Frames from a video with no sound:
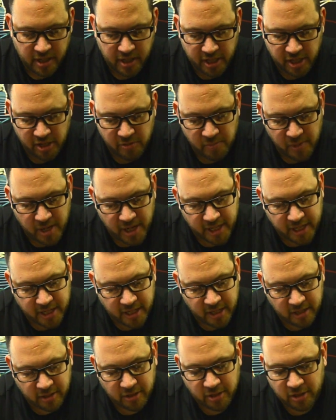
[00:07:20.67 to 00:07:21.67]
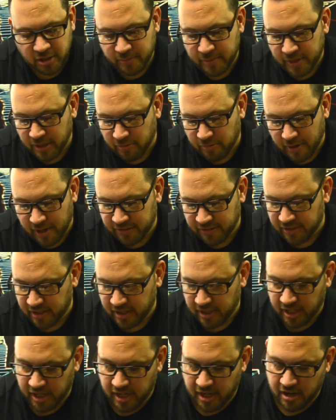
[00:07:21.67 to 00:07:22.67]
You might get a little bit of resin
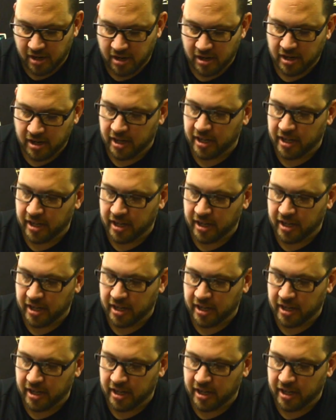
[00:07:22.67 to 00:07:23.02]
in here.